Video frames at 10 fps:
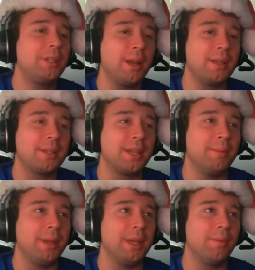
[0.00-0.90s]
to be honest,
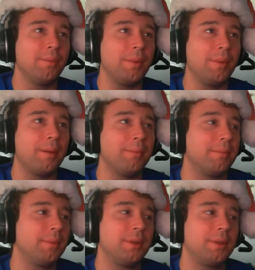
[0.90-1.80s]
I mean,
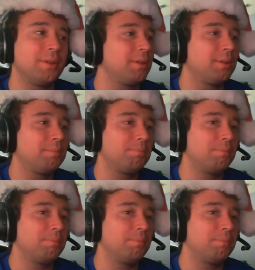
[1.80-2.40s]
um, there's